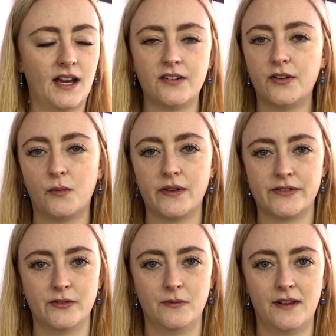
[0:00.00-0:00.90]
I don't know what's
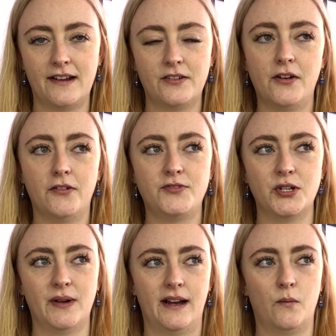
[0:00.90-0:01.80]
normal. I don't know if
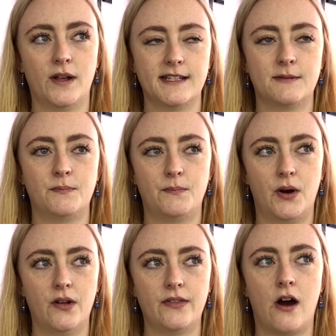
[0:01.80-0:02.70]
chewing in one
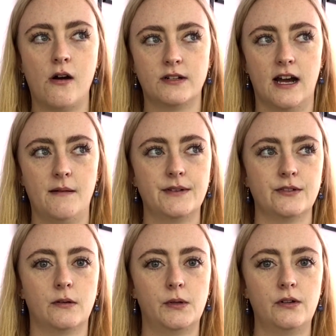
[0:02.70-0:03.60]
spot the whole time is
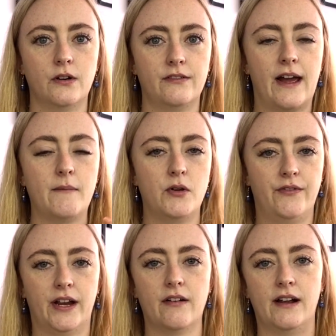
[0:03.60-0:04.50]
normal or if like
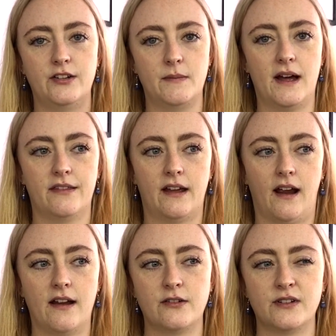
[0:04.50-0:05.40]
moving it around your mouth like
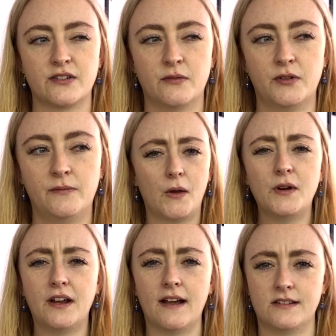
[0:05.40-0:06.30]
I do is normal. What
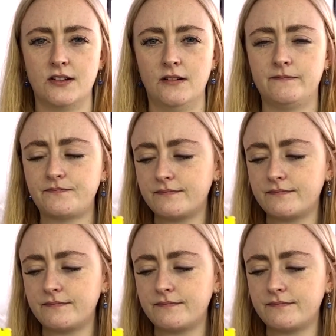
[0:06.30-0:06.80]
do you guys do?